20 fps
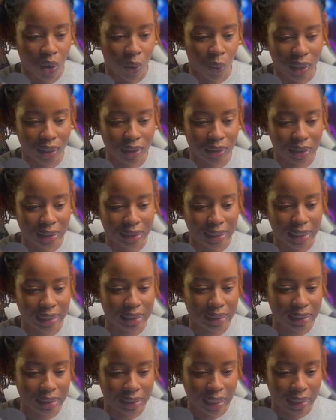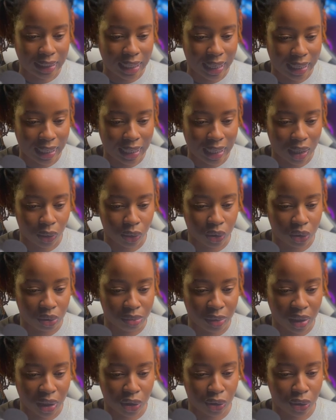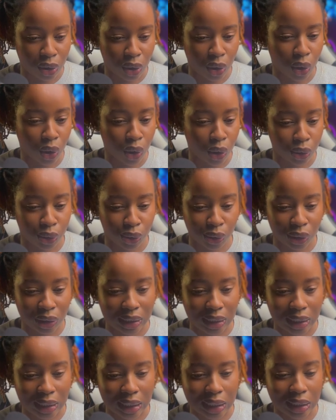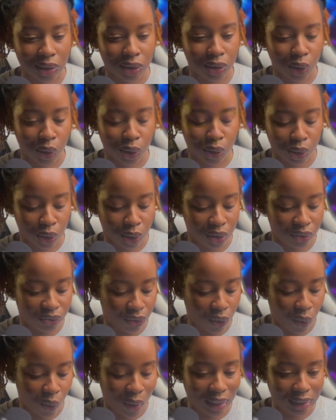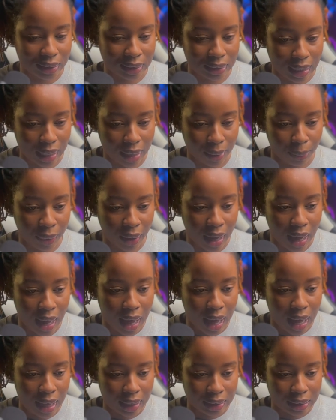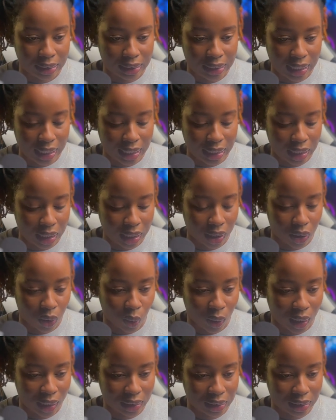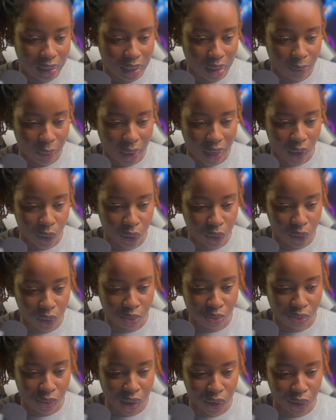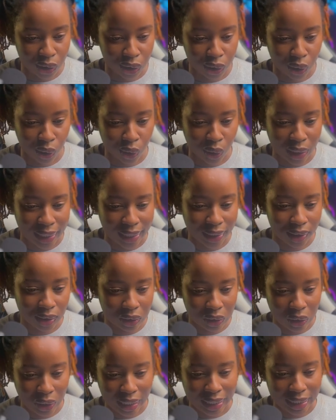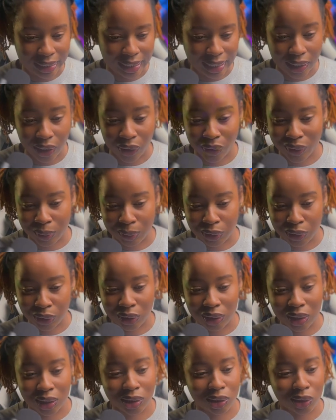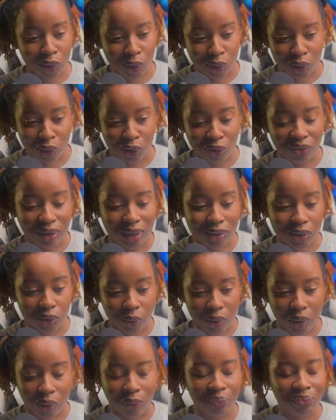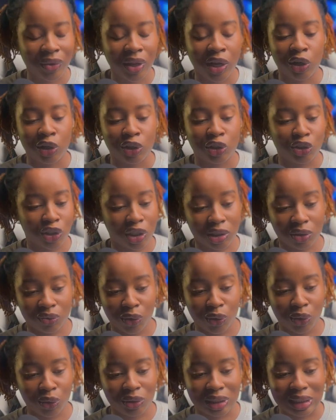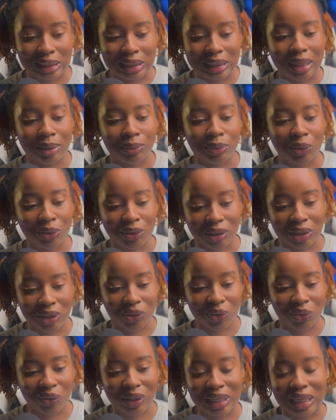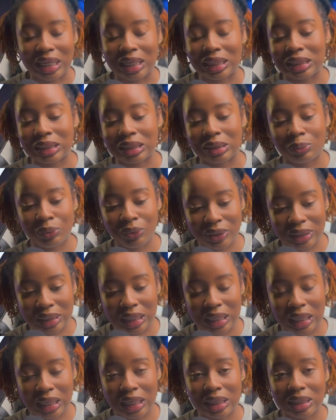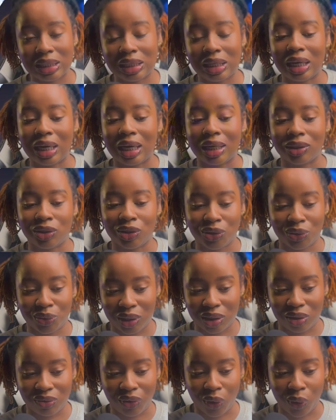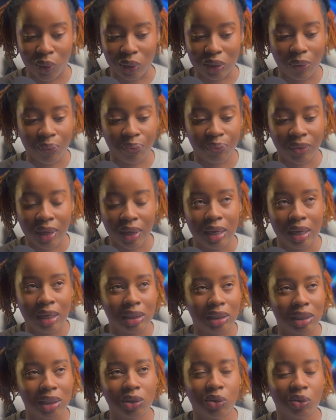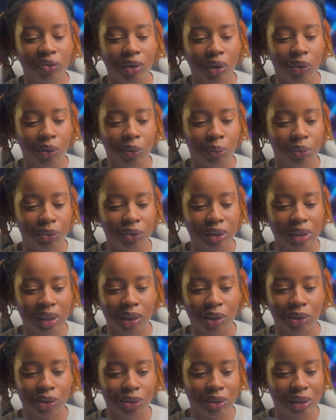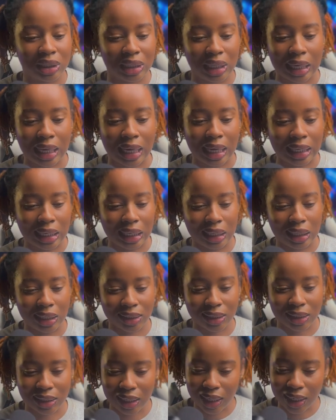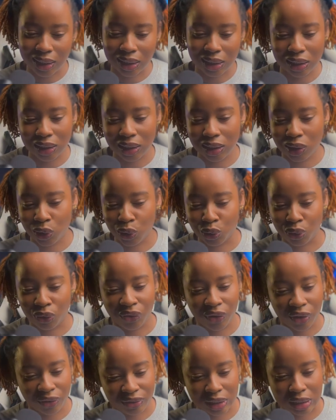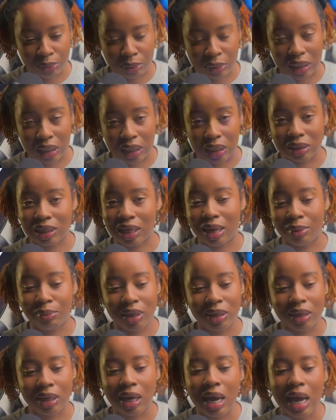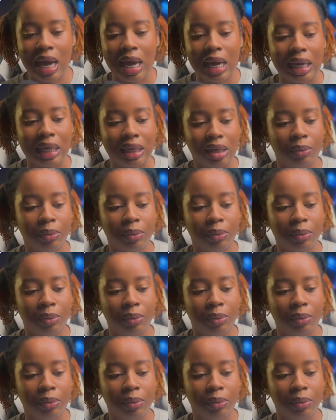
went to settings and iCloud to make sure auto sync is turned on for WhatsApp. Then in WhatsApp, I also make sure end to end encryption is turned off as well. Just follow the steps on the screen, it is pretty easy and straightforward. This overall process should take at least 30 to 50 minutes. I mean, it